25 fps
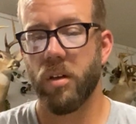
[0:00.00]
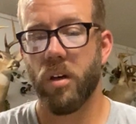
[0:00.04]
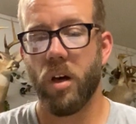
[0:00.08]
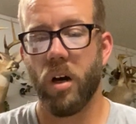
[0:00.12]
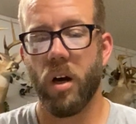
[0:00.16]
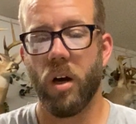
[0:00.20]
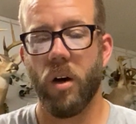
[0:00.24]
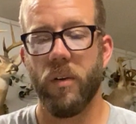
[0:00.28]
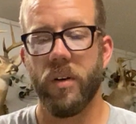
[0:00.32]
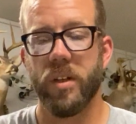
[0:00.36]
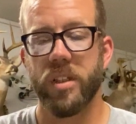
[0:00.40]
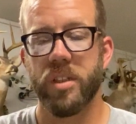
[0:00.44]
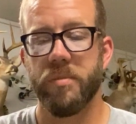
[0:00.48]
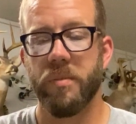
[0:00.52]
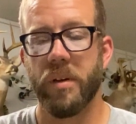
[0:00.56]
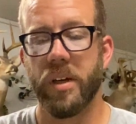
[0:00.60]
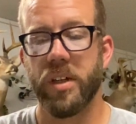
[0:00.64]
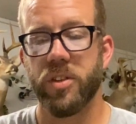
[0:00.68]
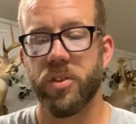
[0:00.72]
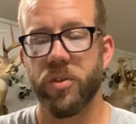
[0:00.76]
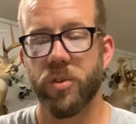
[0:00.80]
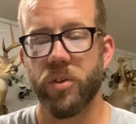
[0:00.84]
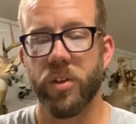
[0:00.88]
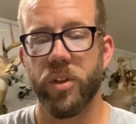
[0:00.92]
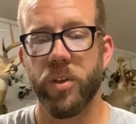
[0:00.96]
Always make
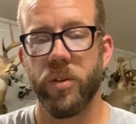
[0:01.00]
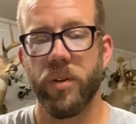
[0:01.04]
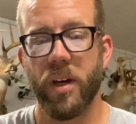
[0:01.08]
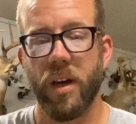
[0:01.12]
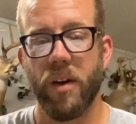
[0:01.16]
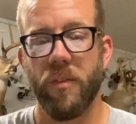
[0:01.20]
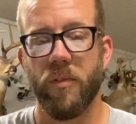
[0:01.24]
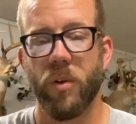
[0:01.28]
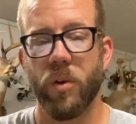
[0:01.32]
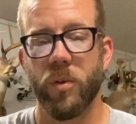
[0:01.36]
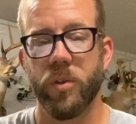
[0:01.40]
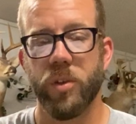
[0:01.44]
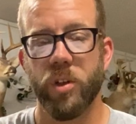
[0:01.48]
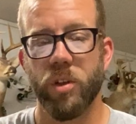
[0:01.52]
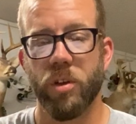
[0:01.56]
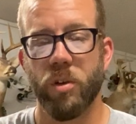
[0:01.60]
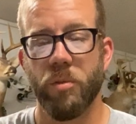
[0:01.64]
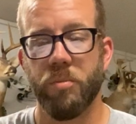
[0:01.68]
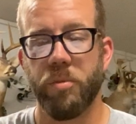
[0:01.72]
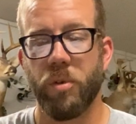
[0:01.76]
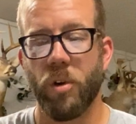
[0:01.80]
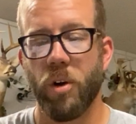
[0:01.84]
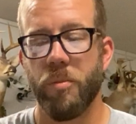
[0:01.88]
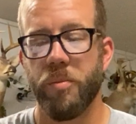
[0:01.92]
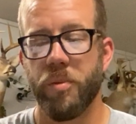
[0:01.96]
sure you have on your
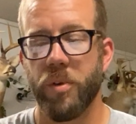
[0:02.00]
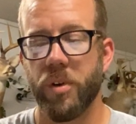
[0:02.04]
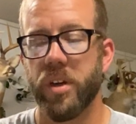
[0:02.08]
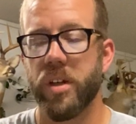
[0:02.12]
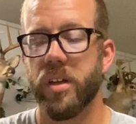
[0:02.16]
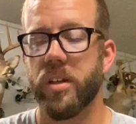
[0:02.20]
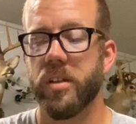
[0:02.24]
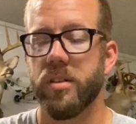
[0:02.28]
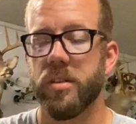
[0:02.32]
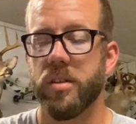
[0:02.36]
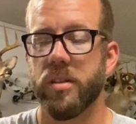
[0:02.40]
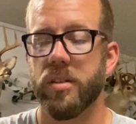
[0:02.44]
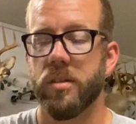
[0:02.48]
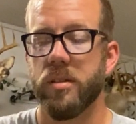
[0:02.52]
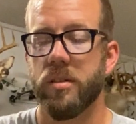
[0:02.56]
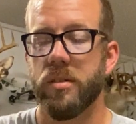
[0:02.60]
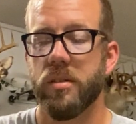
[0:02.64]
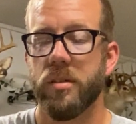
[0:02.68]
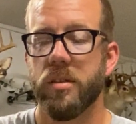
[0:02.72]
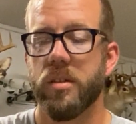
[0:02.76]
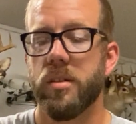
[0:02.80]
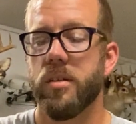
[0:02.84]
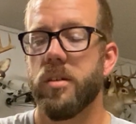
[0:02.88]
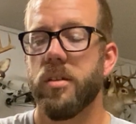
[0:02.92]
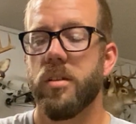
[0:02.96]
appropriate
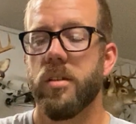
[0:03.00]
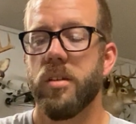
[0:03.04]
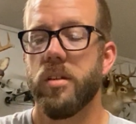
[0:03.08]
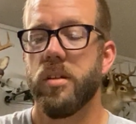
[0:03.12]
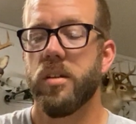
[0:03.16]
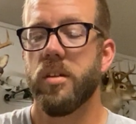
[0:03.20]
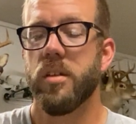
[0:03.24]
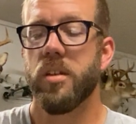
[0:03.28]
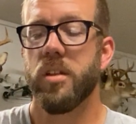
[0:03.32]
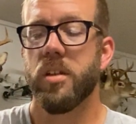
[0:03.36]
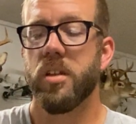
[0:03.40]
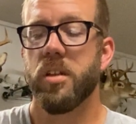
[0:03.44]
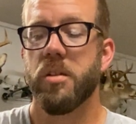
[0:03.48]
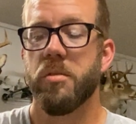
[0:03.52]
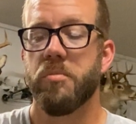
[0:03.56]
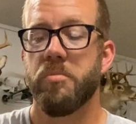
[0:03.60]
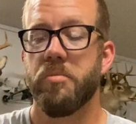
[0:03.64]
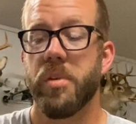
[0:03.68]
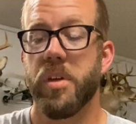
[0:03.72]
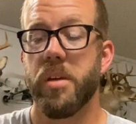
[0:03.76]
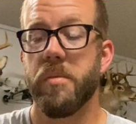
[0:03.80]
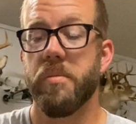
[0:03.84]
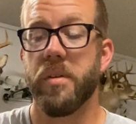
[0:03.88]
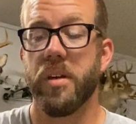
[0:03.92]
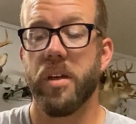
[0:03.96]

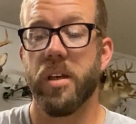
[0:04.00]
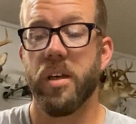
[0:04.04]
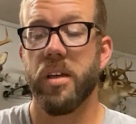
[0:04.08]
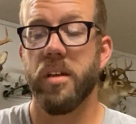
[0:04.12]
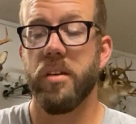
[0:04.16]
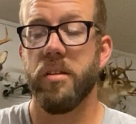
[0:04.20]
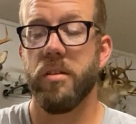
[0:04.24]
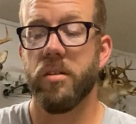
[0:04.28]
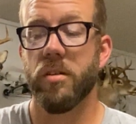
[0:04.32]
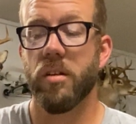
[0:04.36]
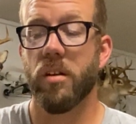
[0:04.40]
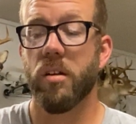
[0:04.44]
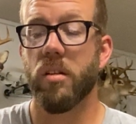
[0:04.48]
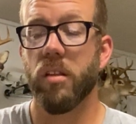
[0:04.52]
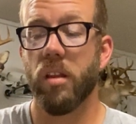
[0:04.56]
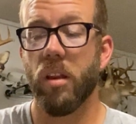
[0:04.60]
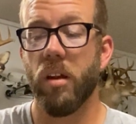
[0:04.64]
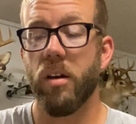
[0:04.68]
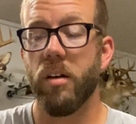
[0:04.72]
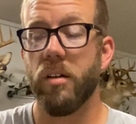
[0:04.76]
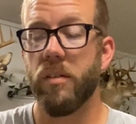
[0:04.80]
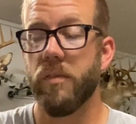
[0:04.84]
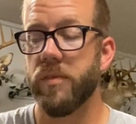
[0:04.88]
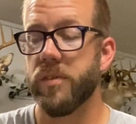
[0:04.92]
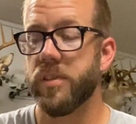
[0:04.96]
PPE,
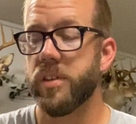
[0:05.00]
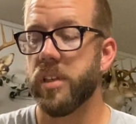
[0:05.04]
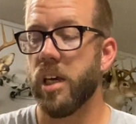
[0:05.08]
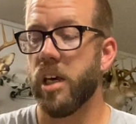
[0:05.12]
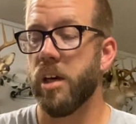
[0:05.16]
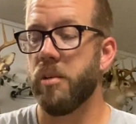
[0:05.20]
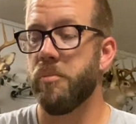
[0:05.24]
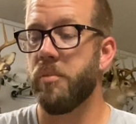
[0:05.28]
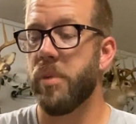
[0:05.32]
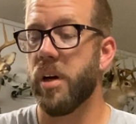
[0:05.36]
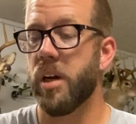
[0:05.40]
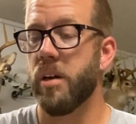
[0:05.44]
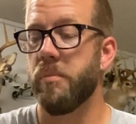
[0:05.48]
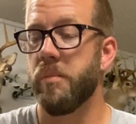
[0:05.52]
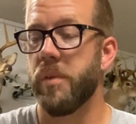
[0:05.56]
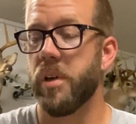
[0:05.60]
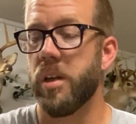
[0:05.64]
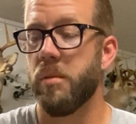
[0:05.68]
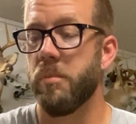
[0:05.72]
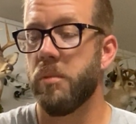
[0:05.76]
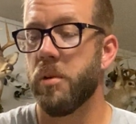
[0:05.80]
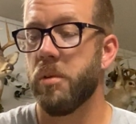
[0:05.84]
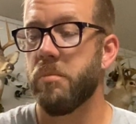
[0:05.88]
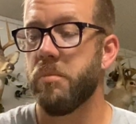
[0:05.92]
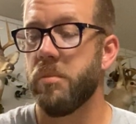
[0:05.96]
gloves at bare
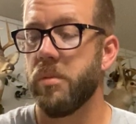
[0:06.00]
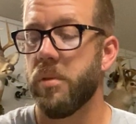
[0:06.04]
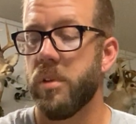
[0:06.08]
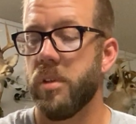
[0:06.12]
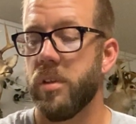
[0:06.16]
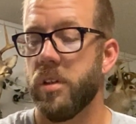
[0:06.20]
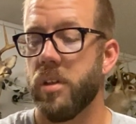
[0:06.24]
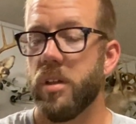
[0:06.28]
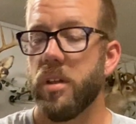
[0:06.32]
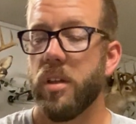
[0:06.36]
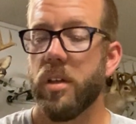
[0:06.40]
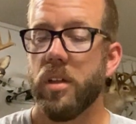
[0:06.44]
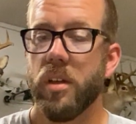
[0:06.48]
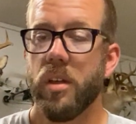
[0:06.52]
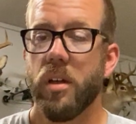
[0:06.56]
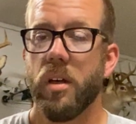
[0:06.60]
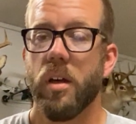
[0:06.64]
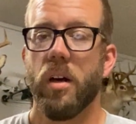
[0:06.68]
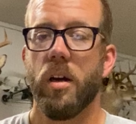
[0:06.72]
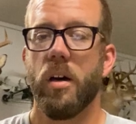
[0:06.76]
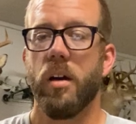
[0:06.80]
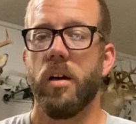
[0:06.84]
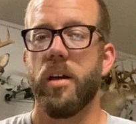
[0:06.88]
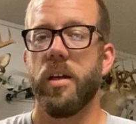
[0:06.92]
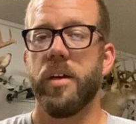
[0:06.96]
minimum.
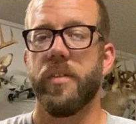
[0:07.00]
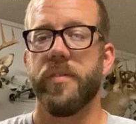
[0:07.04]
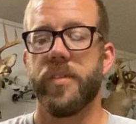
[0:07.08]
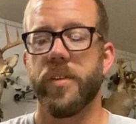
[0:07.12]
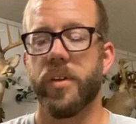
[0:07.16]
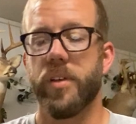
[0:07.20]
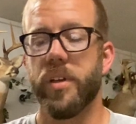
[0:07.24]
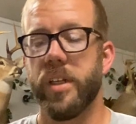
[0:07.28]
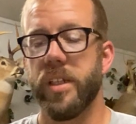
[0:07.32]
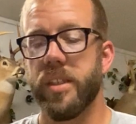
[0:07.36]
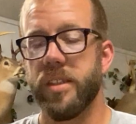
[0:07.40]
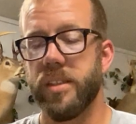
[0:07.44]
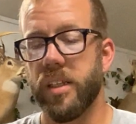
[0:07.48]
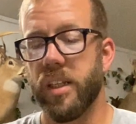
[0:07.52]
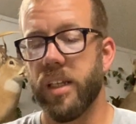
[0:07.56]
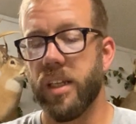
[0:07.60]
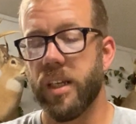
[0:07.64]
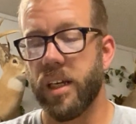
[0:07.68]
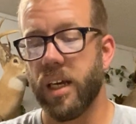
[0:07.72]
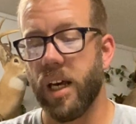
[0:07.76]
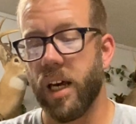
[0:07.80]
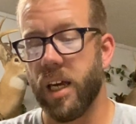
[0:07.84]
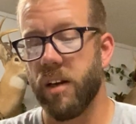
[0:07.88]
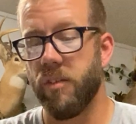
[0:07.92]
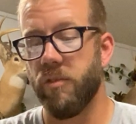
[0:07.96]
If there is any
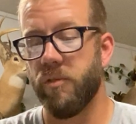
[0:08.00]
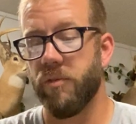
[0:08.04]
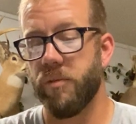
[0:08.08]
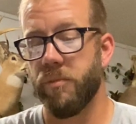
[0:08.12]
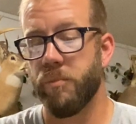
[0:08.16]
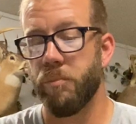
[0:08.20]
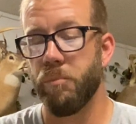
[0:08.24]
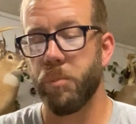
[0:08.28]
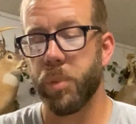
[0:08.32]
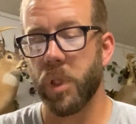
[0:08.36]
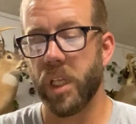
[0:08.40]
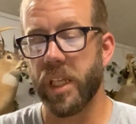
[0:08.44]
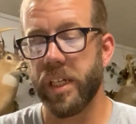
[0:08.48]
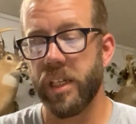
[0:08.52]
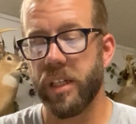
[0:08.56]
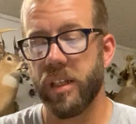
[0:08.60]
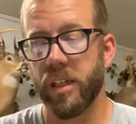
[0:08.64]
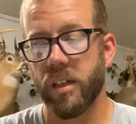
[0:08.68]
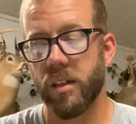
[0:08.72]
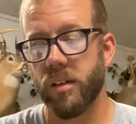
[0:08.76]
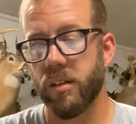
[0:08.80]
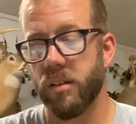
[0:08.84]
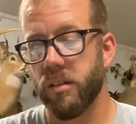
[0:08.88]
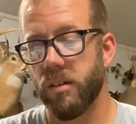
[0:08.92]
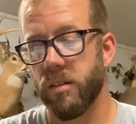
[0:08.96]
kind of
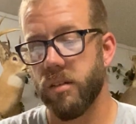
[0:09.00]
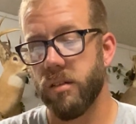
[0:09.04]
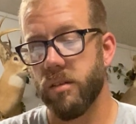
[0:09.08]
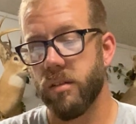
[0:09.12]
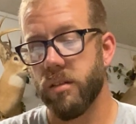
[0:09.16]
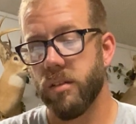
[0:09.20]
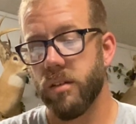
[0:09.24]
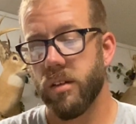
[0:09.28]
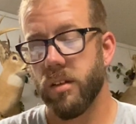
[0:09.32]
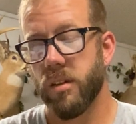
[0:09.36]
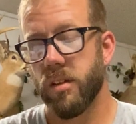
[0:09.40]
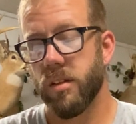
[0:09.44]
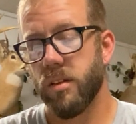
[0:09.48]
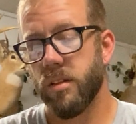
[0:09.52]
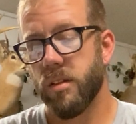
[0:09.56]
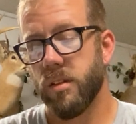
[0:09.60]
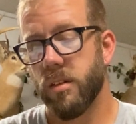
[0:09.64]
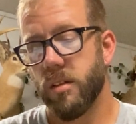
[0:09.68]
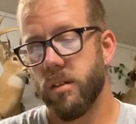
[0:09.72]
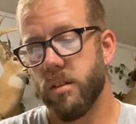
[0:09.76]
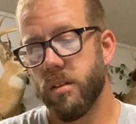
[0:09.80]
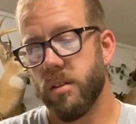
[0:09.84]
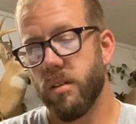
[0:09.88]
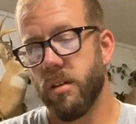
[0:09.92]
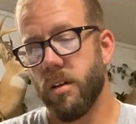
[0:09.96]
bleeding,
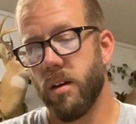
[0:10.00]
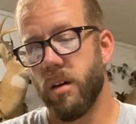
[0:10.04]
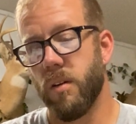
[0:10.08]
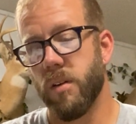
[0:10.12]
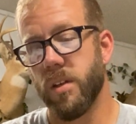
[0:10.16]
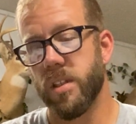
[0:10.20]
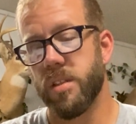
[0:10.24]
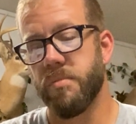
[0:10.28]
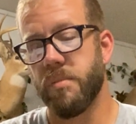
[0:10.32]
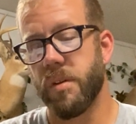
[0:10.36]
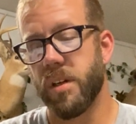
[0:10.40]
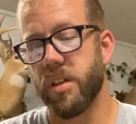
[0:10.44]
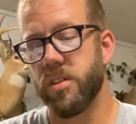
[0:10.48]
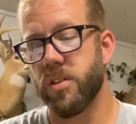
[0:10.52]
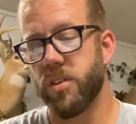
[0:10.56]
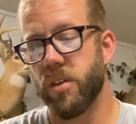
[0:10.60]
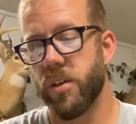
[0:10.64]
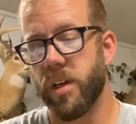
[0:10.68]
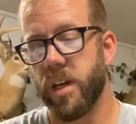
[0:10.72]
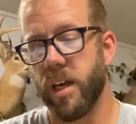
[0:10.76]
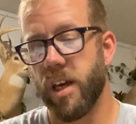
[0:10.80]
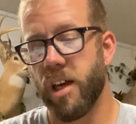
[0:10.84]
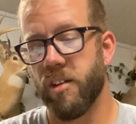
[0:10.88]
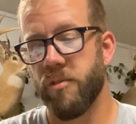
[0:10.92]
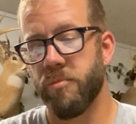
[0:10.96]
always make sure
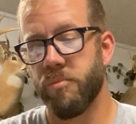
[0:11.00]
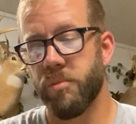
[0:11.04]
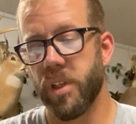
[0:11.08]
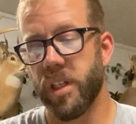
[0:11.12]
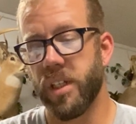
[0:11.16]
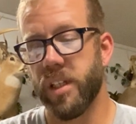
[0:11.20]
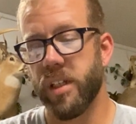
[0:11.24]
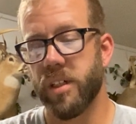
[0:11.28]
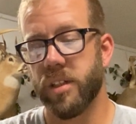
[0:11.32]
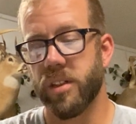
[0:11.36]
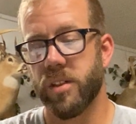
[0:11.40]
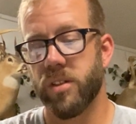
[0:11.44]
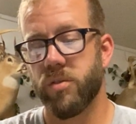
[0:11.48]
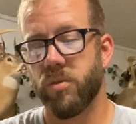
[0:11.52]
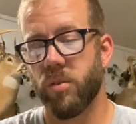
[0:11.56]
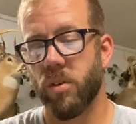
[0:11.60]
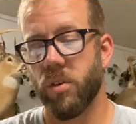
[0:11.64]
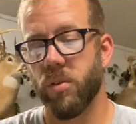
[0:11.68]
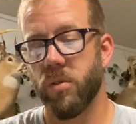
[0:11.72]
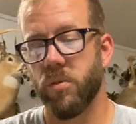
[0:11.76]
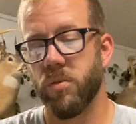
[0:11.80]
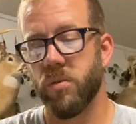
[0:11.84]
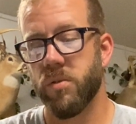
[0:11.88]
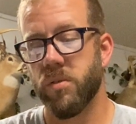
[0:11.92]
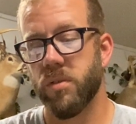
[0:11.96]
you have bleeding control.